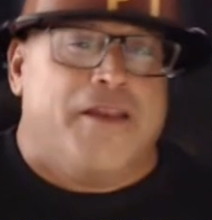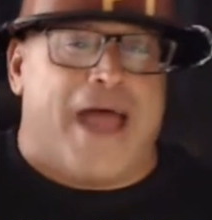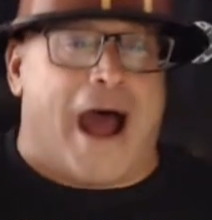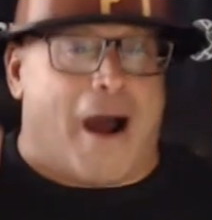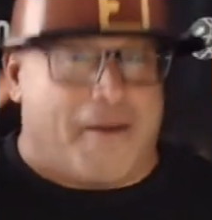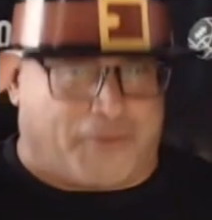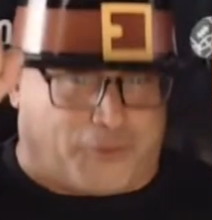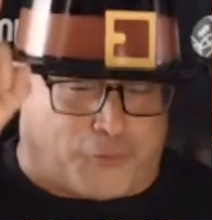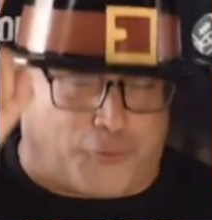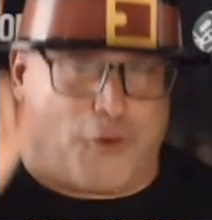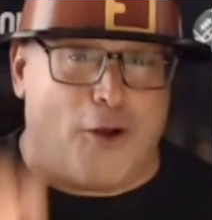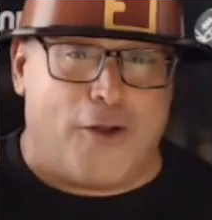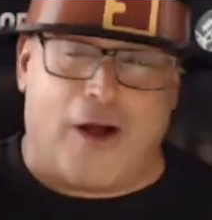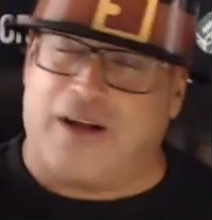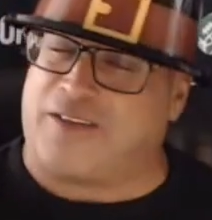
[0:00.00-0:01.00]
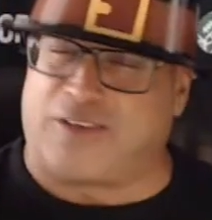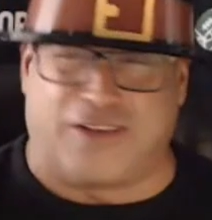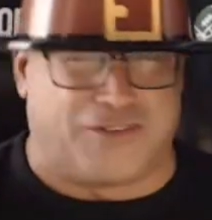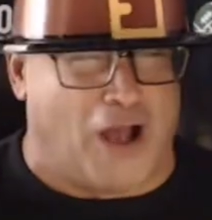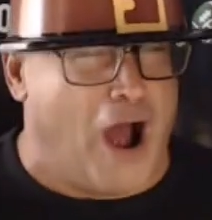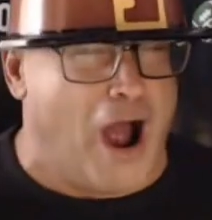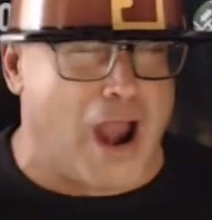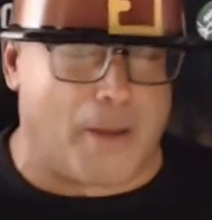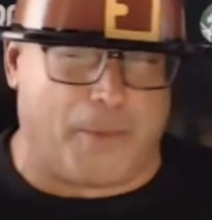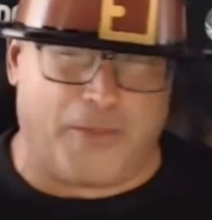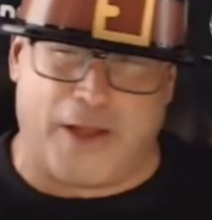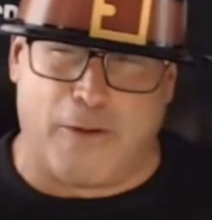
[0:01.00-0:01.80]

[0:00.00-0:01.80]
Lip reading: Now, it's true, though. It's horrible.